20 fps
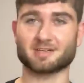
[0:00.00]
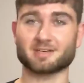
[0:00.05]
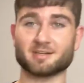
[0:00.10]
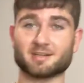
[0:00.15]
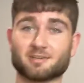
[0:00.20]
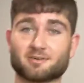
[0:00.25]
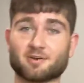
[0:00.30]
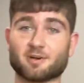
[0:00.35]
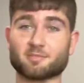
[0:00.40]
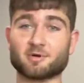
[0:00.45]
cut
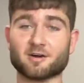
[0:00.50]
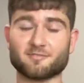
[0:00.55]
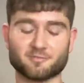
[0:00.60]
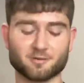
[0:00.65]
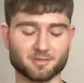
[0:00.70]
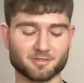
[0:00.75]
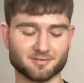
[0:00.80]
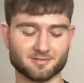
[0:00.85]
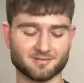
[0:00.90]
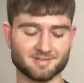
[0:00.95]
your arm off
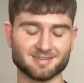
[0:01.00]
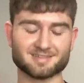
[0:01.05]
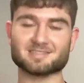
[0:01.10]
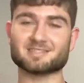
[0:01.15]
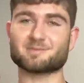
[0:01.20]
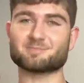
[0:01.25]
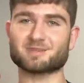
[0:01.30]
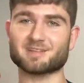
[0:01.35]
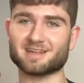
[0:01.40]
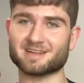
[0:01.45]
with
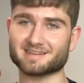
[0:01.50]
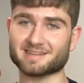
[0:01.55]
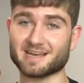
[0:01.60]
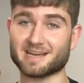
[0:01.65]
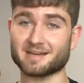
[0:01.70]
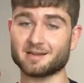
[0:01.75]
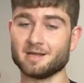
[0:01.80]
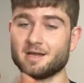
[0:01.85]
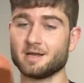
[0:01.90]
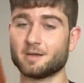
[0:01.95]
something like
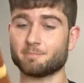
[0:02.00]
that,